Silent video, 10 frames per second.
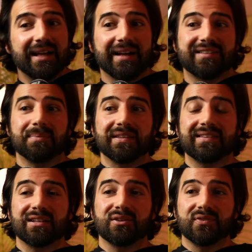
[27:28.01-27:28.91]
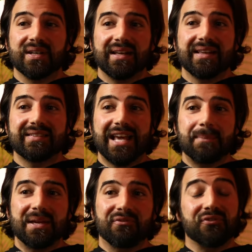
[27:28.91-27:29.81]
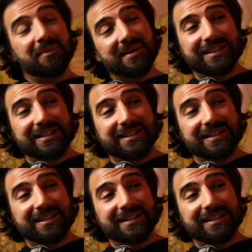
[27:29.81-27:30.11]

except instead of escaping from